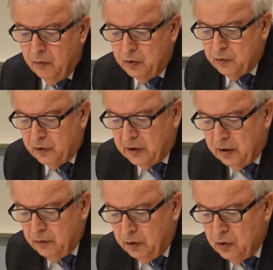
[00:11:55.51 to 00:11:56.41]
which was
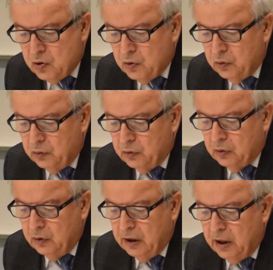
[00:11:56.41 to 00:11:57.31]
given to Jews
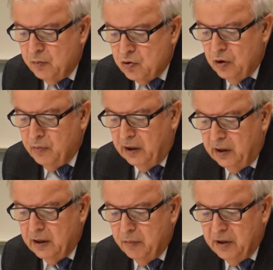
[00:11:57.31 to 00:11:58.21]
to name Germany
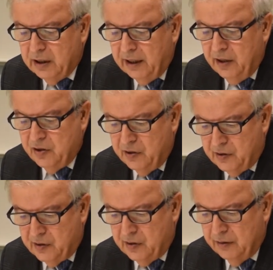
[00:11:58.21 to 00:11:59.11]
in the Middle
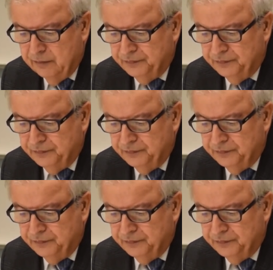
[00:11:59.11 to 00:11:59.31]
Ages.